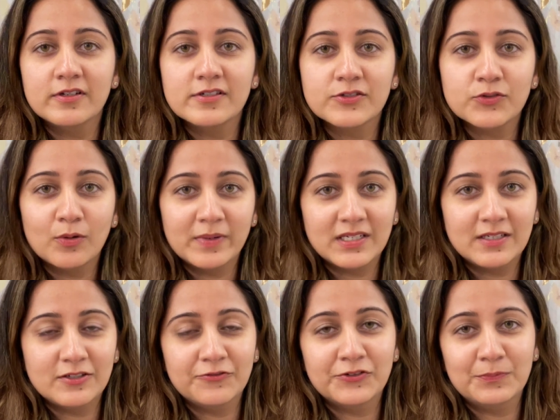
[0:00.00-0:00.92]
are so
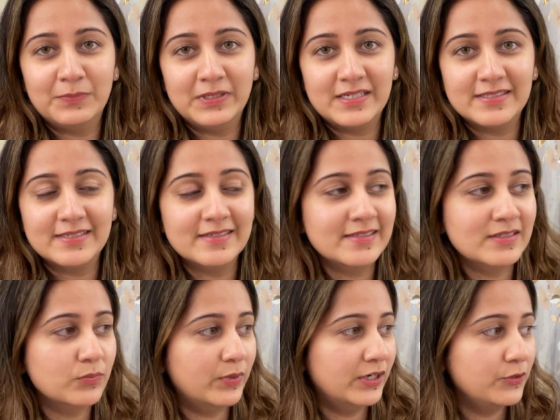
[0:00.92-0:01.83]
many different
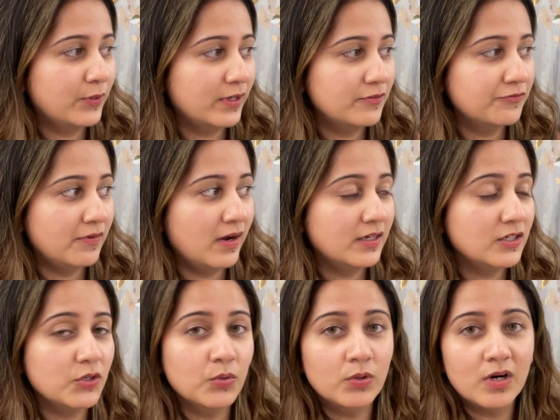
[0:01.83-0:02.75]
places where you can
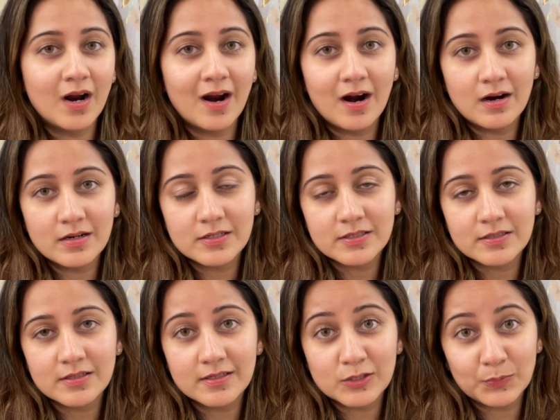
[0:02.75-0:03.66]
find your
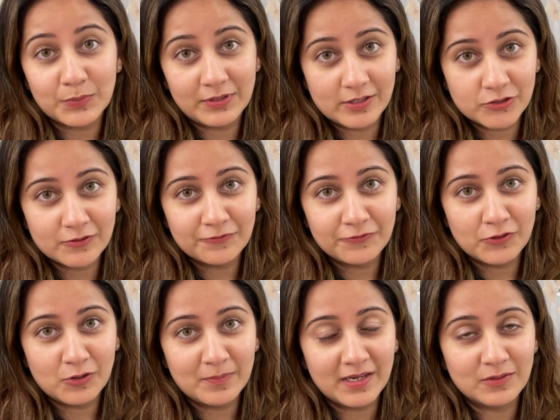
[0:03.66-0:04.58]
art inspiration
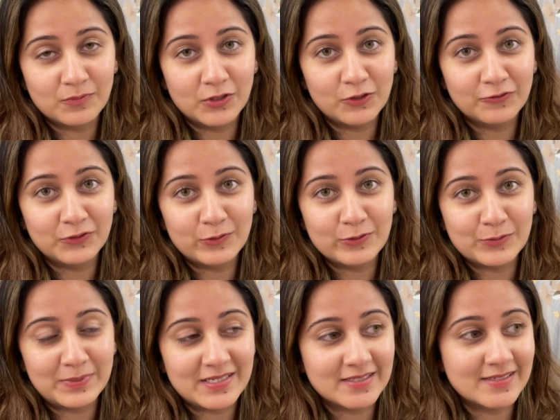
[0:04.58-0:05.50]
from, and one of
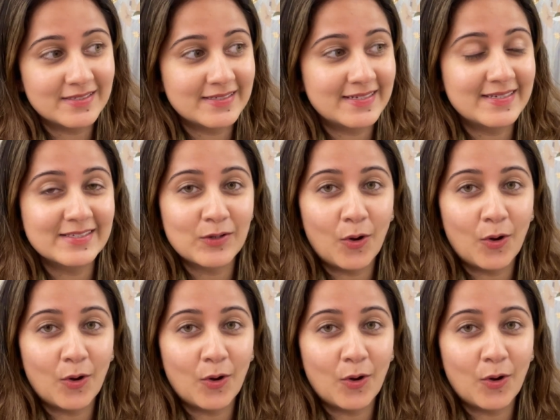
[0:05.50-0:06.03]
those places is